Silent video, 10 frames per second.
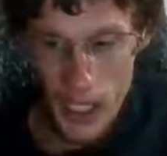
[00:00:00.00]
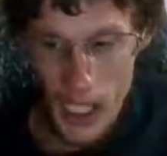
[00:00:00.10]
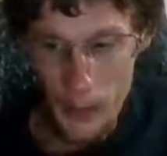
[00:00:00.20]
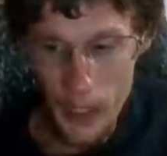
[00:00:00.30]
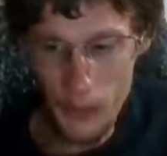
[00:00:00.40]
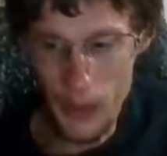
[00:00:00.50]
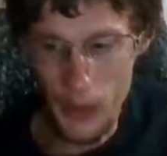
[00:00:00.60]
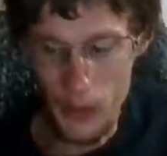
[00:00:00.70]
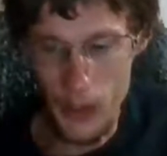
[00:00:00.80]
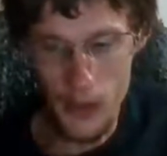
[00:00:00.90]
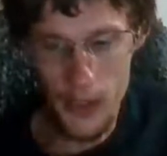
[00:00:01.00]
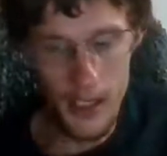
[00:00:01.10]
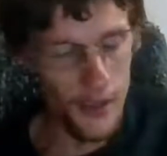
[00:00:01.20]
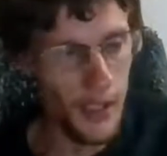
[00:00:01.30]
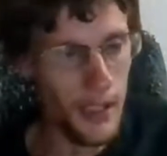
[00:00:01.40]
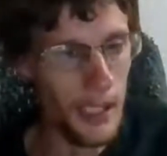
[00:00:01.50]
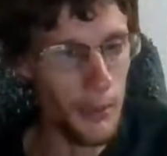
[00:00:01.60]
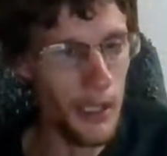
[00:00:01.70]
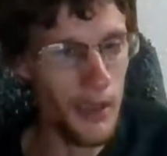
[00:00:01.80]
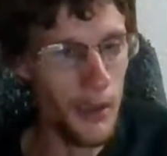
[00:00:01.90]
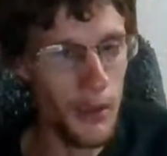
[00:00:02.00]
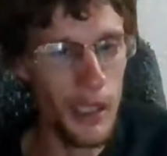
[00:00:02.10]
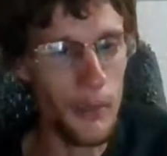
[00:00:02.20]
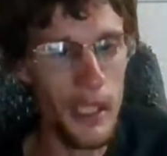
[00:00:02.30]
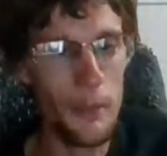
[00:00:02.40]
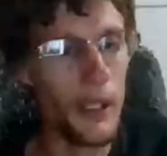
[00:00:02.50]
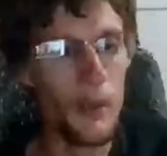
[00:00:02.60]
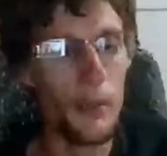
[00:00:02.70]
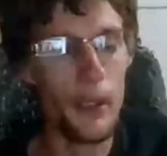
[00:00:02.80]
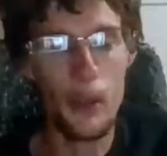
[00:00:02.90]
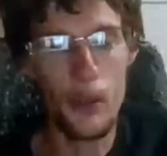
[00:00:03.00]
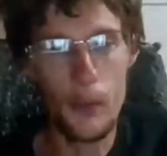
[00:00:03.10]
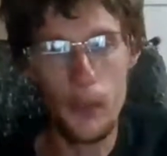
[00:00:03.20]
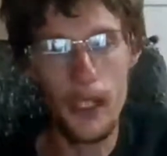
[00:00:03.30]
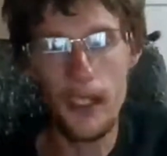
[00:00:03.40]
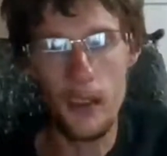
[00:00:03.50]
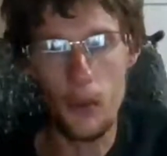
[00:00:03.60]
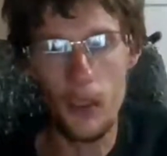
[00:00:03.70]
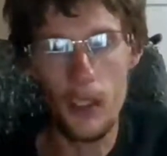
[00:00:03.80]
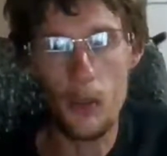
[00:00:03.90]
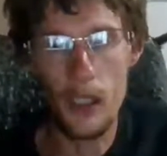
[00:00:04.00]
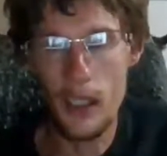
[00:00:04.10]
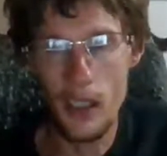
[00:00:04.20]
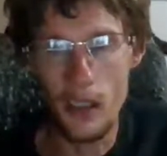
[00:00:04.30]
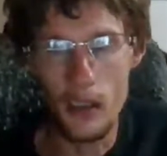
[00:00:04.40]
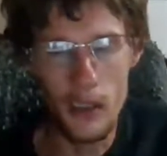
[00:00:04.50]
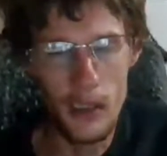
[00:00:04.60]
I'm hoping to do another section like Appalachian Trail, but that probably won't be until spring of 2022.